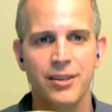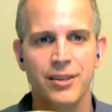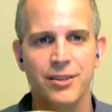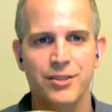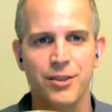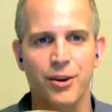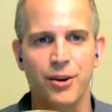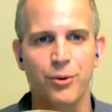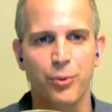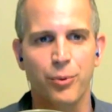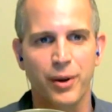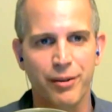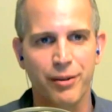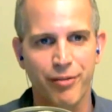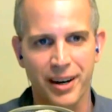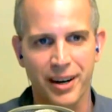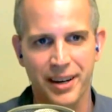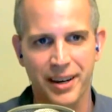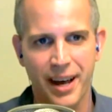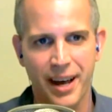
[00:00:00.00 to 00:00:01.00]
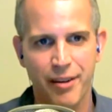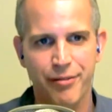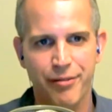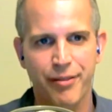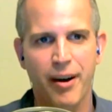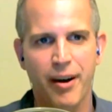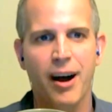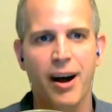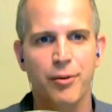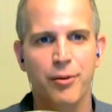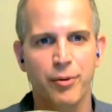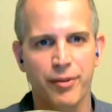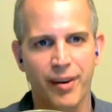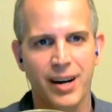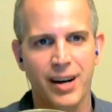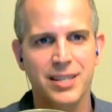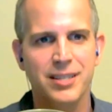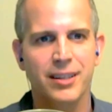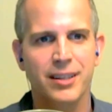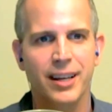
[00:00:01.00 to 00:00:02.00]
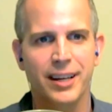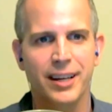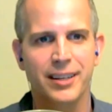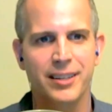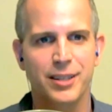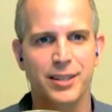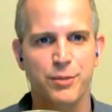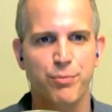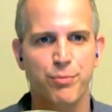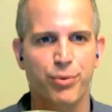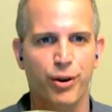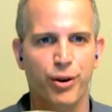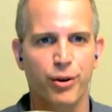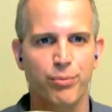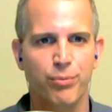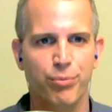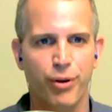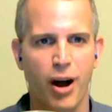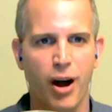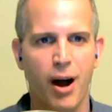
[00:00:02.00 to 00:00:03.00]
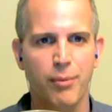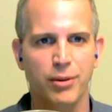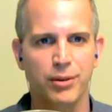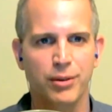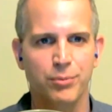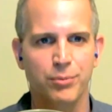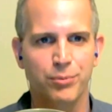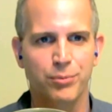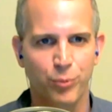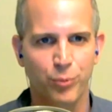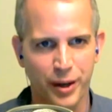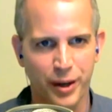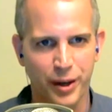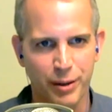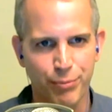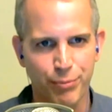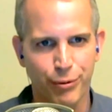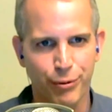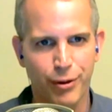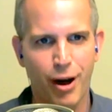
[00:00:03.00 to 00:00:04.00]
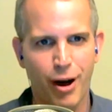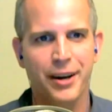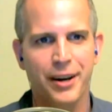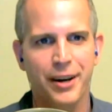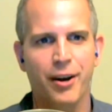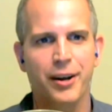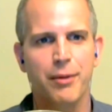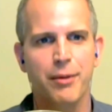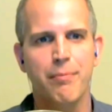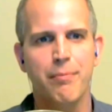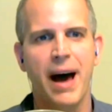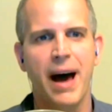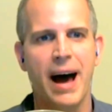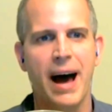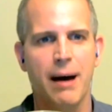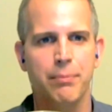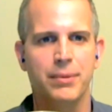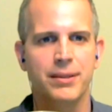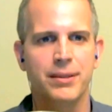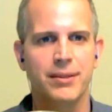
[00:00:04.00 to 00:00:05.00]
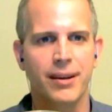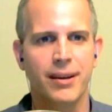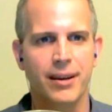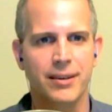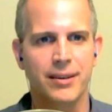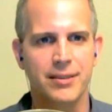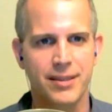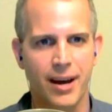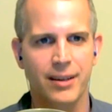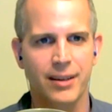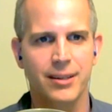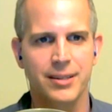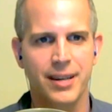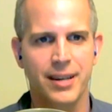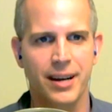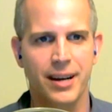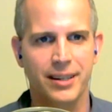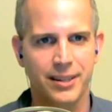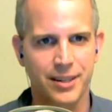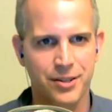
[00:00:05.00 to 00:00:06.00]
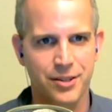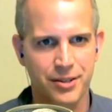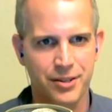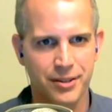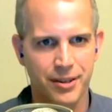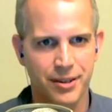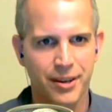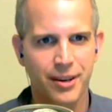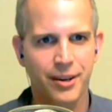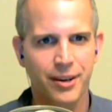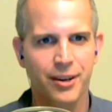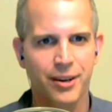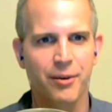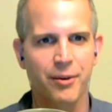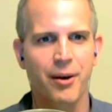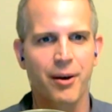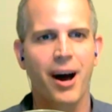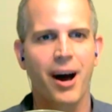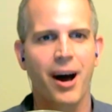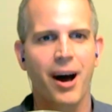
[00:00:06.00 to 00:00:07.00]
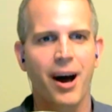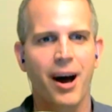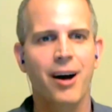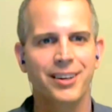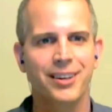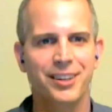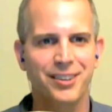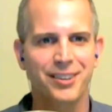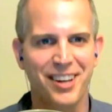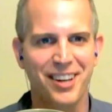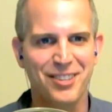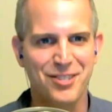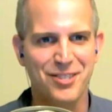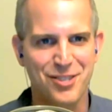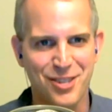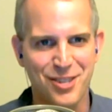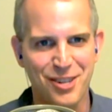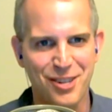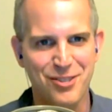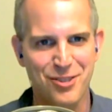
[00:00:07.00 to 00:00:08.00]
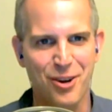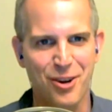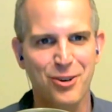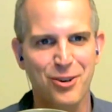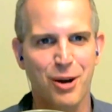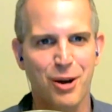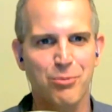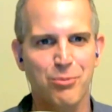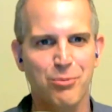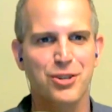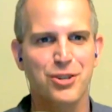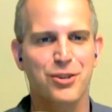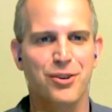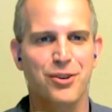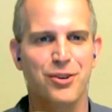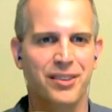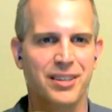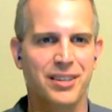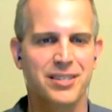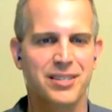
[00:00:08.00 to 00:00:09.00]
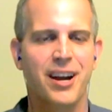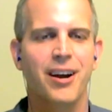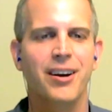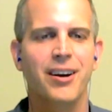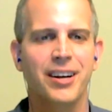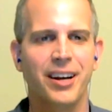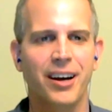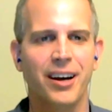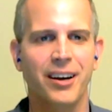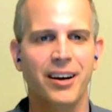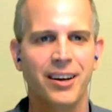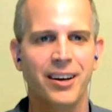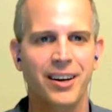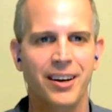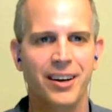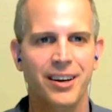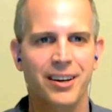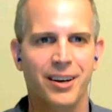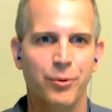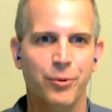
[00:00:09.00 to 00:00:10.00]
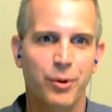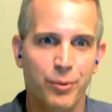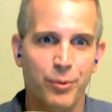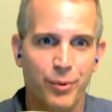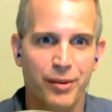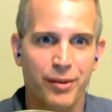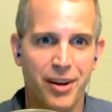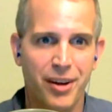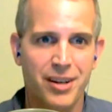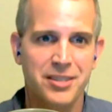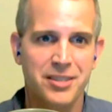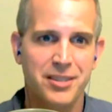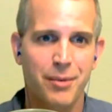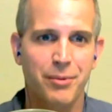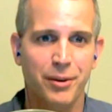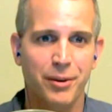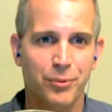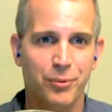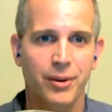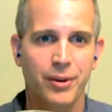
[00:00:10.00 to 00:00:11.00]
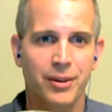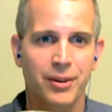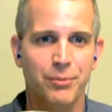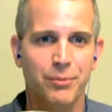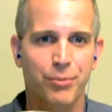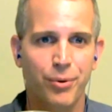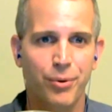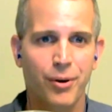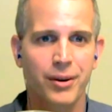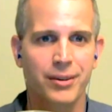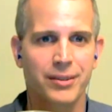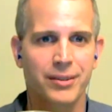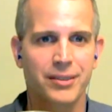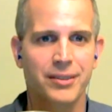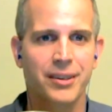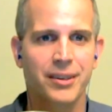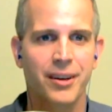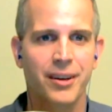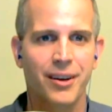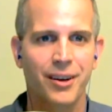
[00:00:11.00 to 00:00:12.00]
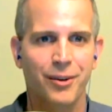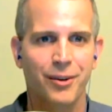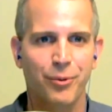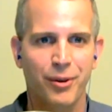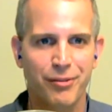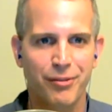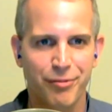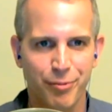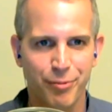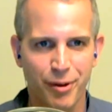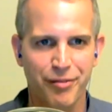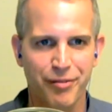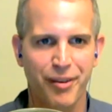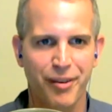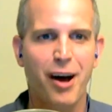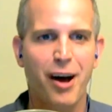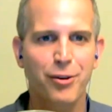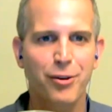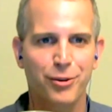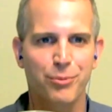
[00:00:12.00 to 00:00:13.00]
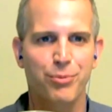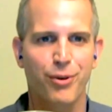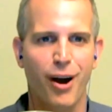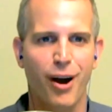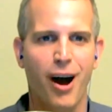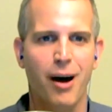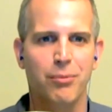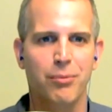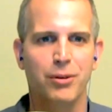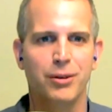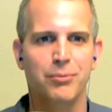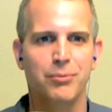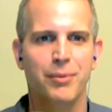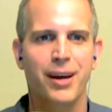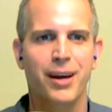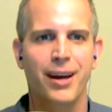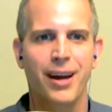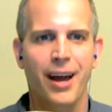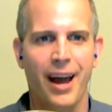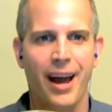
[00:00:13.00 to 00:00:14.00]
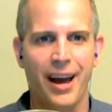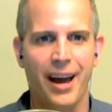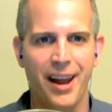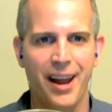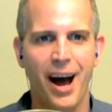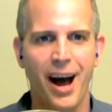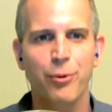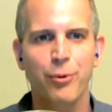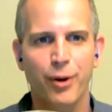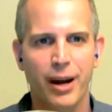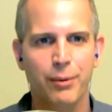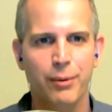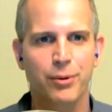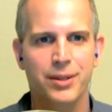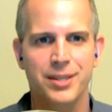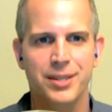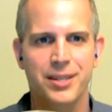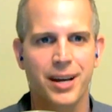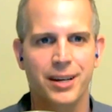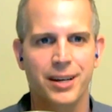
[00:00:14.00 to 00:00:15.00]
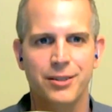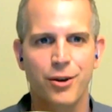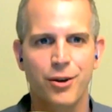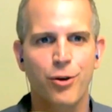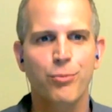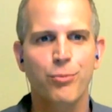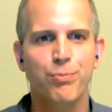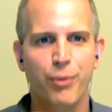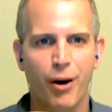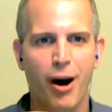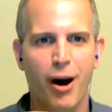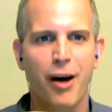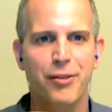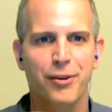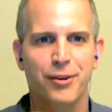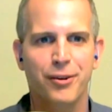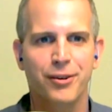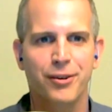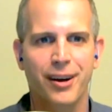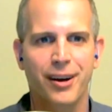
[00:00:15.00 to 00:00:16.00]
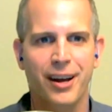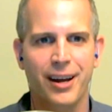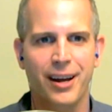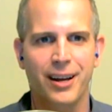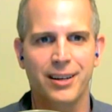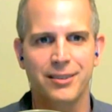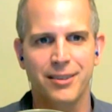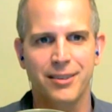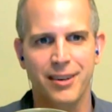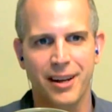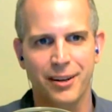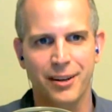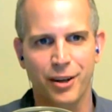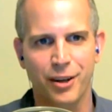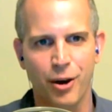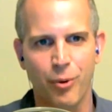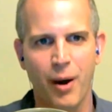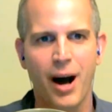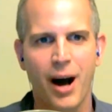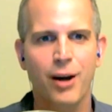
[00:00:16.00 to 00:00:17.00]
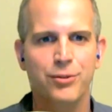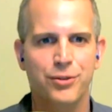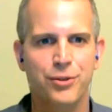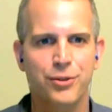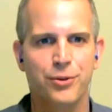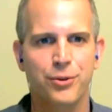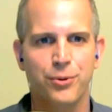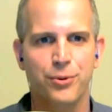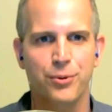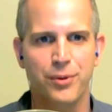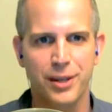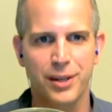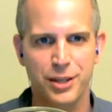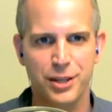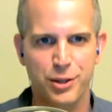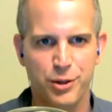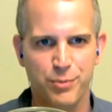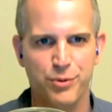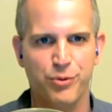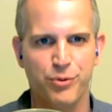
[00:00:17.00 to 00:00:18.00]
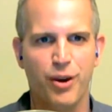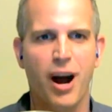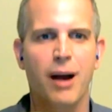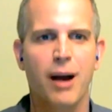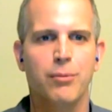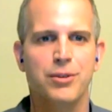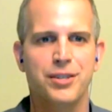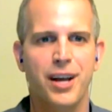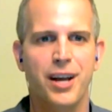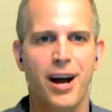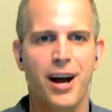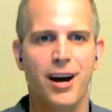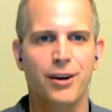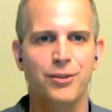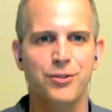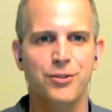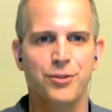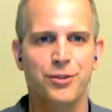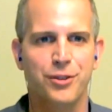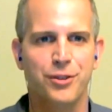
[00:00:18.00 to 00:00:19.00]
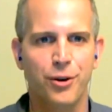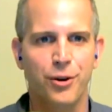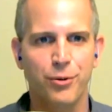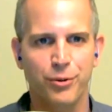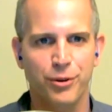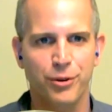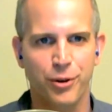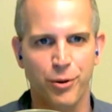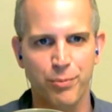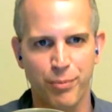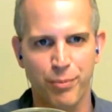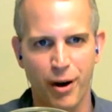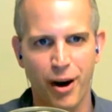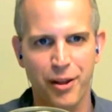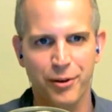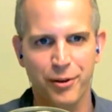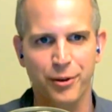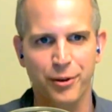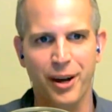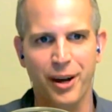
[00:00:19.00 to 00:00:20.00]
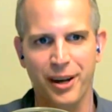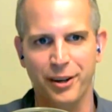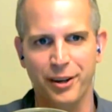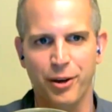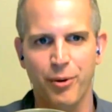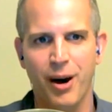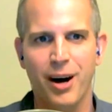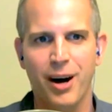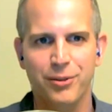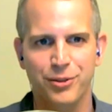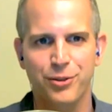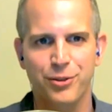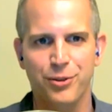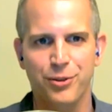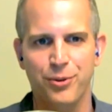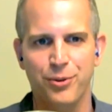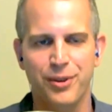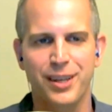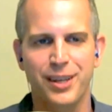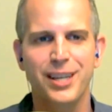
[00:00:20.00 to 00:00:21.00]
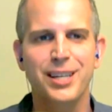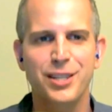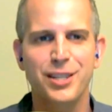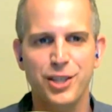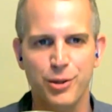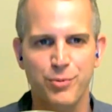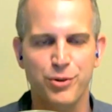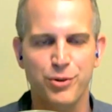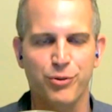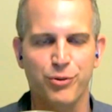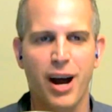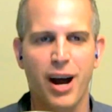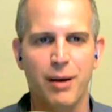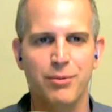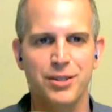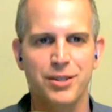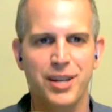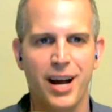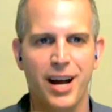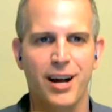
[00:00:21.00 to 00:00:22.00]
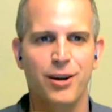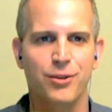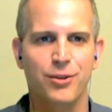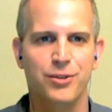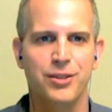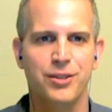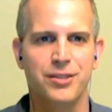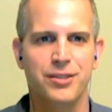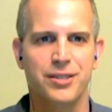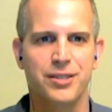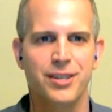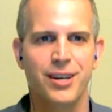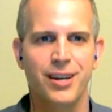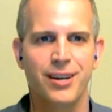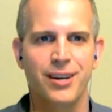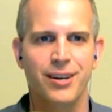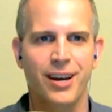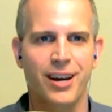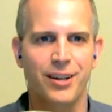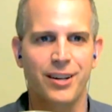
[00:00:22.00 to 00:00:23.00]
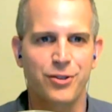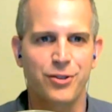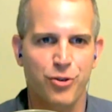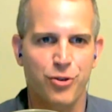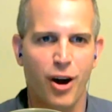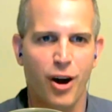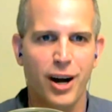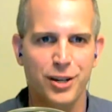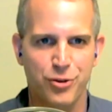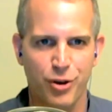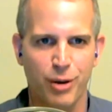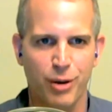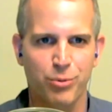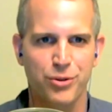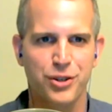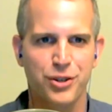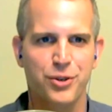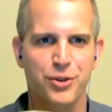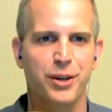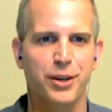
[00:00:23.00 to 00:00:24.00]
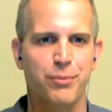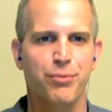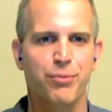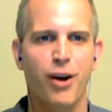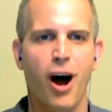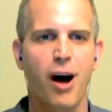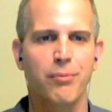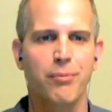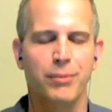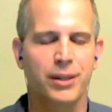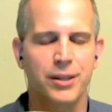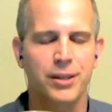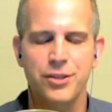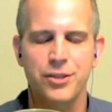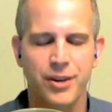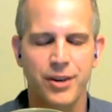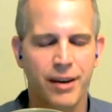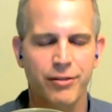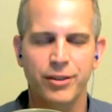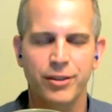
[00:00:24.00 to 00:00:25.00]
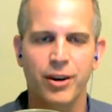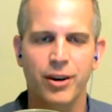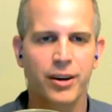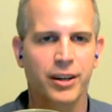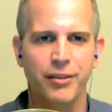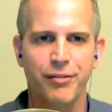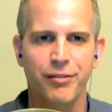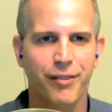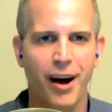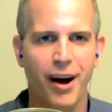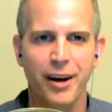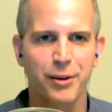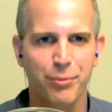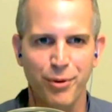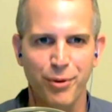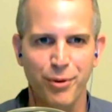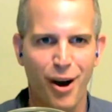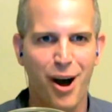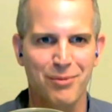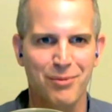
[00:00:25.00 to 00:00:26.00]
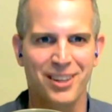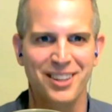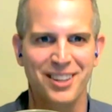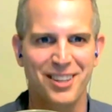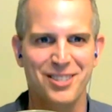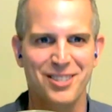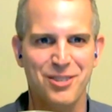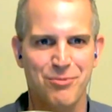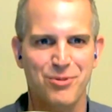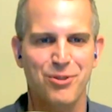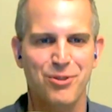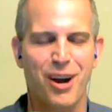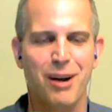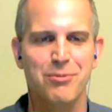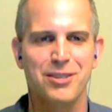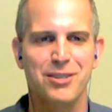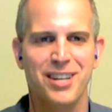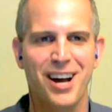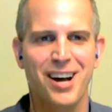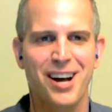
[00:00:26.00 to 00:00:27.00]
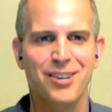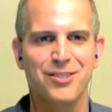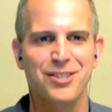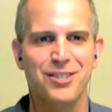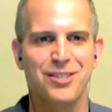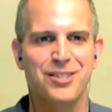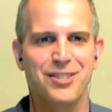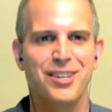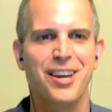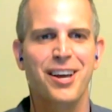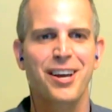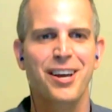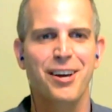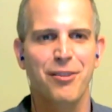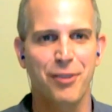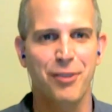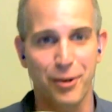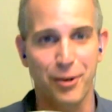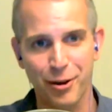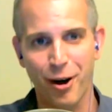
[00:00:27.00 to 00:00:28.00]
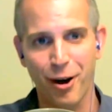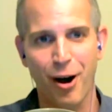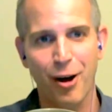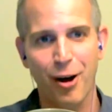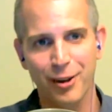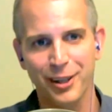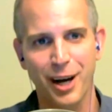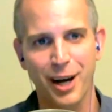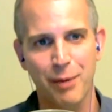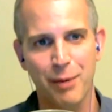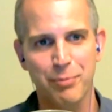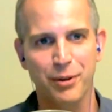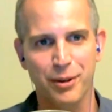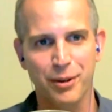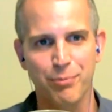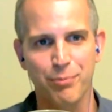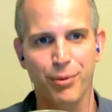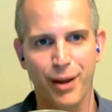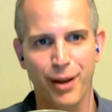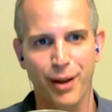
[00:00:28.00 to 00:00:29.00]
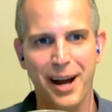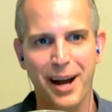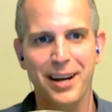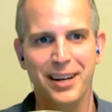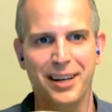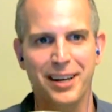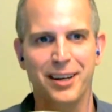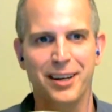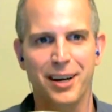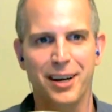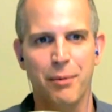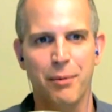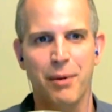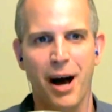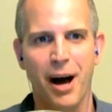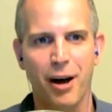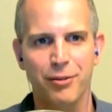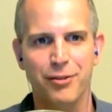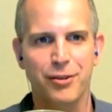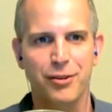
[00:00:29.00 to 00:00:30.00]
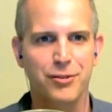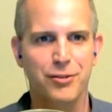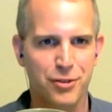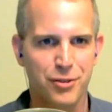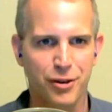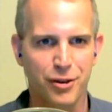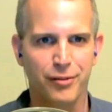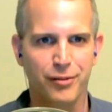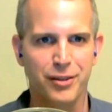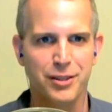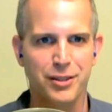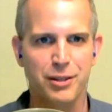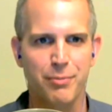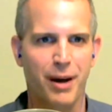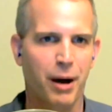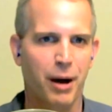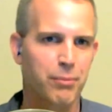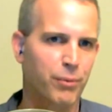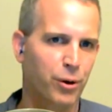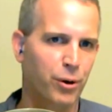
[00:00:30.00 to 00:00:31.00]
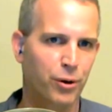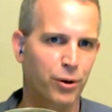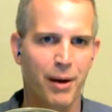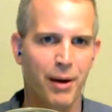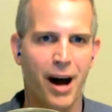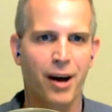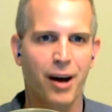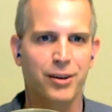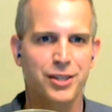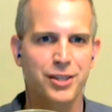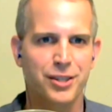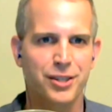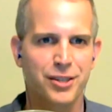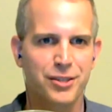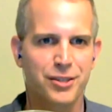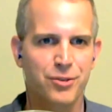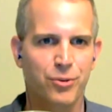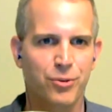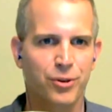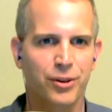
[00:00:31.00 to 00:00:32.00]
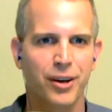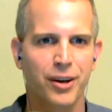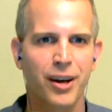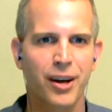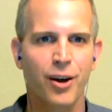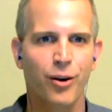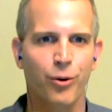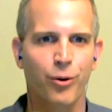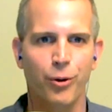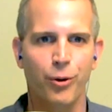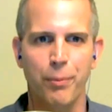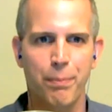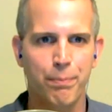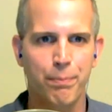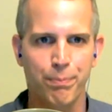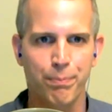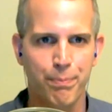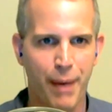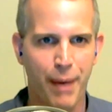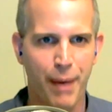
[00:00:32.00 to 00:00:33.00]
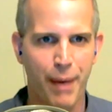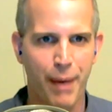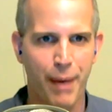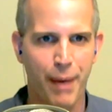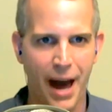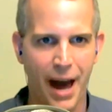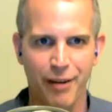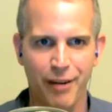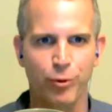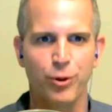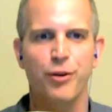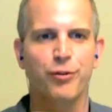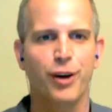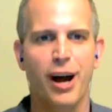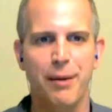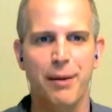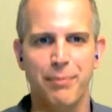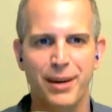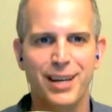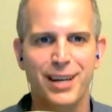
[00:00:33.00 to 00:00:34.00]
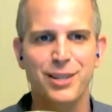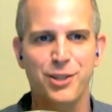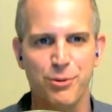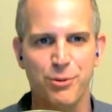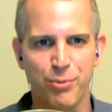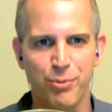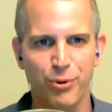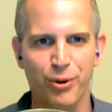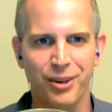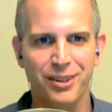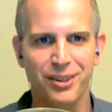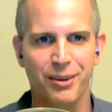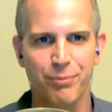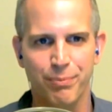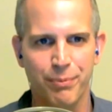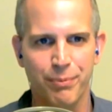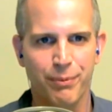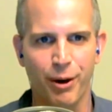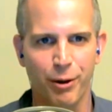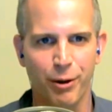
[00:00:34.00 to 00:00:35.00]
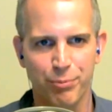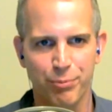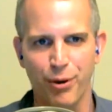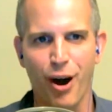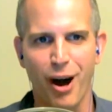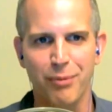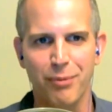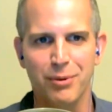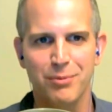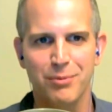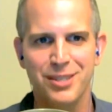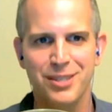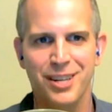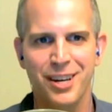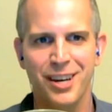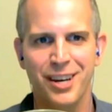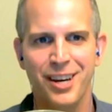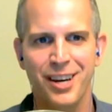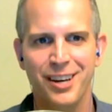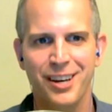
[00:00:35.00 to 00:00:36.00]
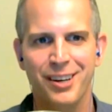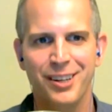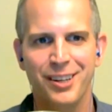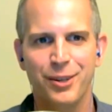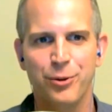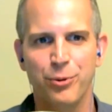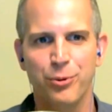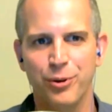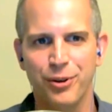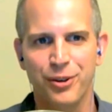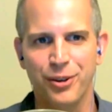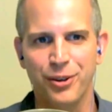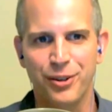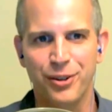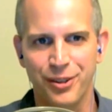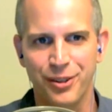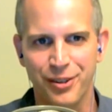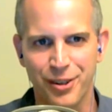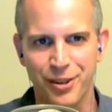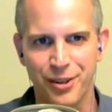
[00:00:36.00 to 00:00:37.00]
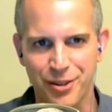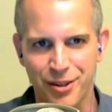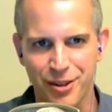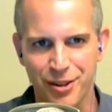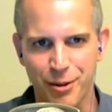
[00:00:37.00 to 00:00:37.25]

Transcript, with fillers: So we've identified, we've isolated this problem, we can plot it on a map and tell a technician, go out here and start troubleshooting this area. And we've done something really important. We've found a problem, and now we're able to say, don't bother and go out to this subscriber's house, or don't bother and go out to these subscribers' houses and try troubleshooting a problem, because you're never going to find a problem at the subscribers' houses that are calling up and complaining about their service, about modem outages or bad voice over IP support or problems. The